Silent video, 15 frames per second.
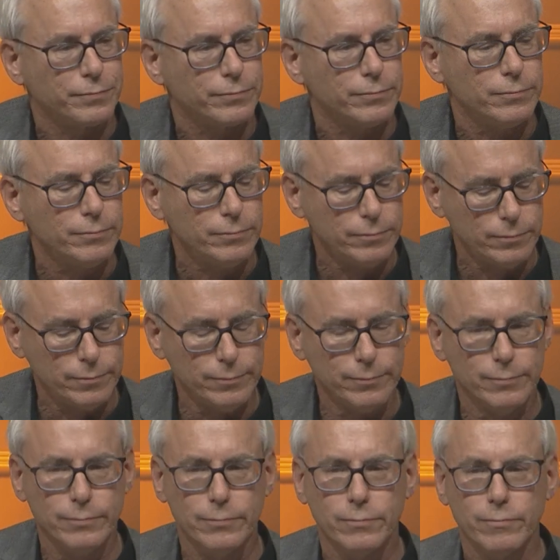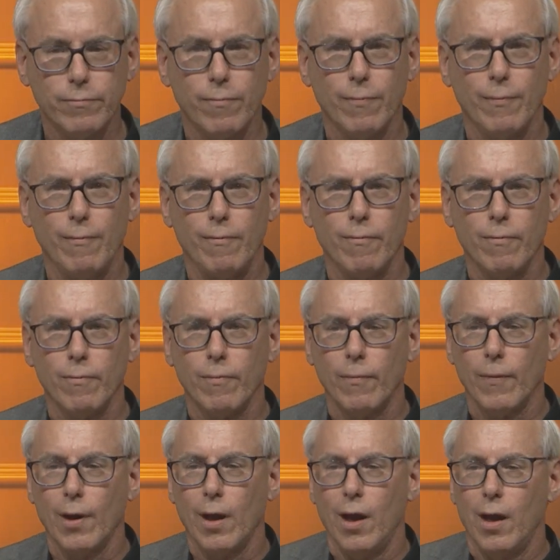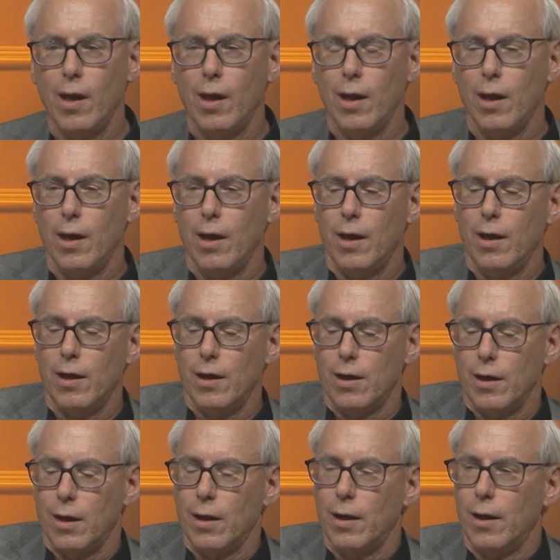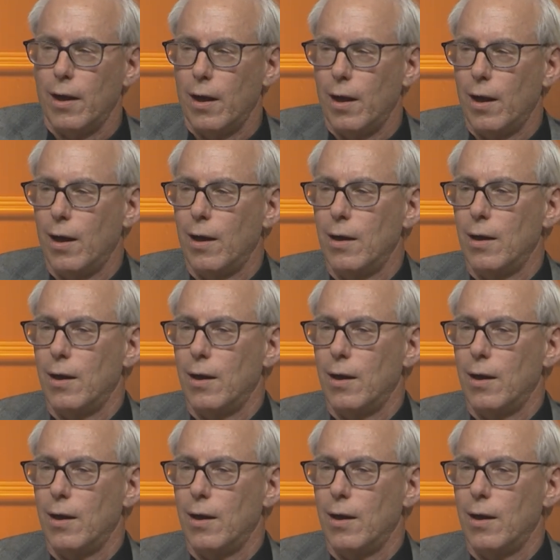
[no speech]